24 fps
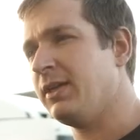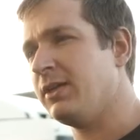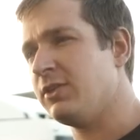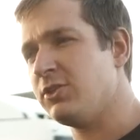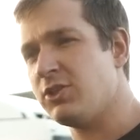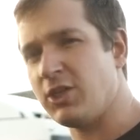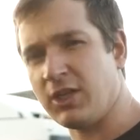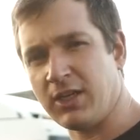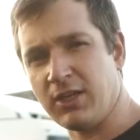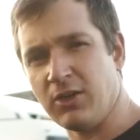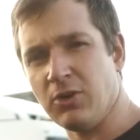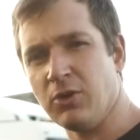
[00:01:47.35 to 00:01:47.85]

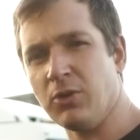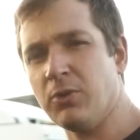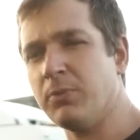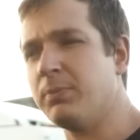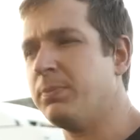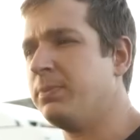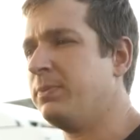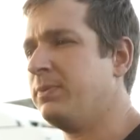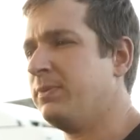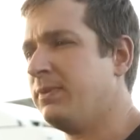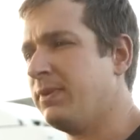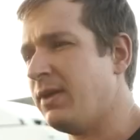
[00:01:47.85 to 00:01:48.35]
jig it
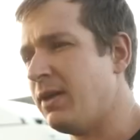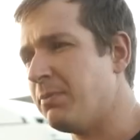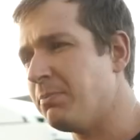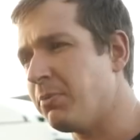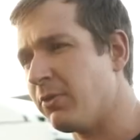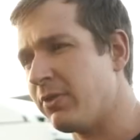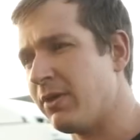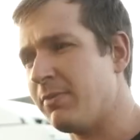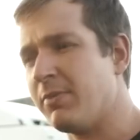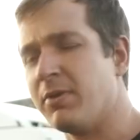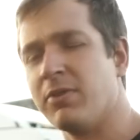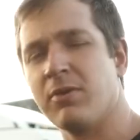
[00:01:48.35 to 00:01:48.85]
up, and
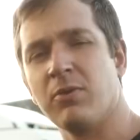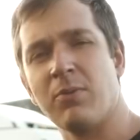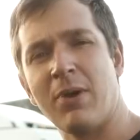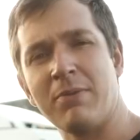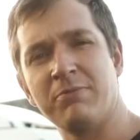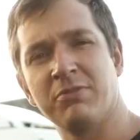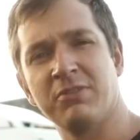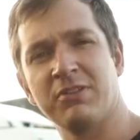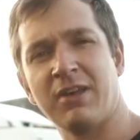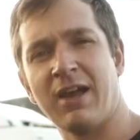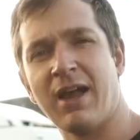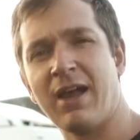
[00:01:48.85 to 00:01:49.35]
put them on the
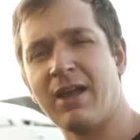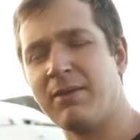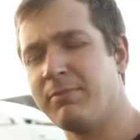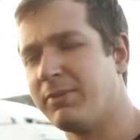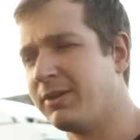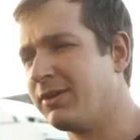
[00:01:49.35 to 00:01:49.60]
website,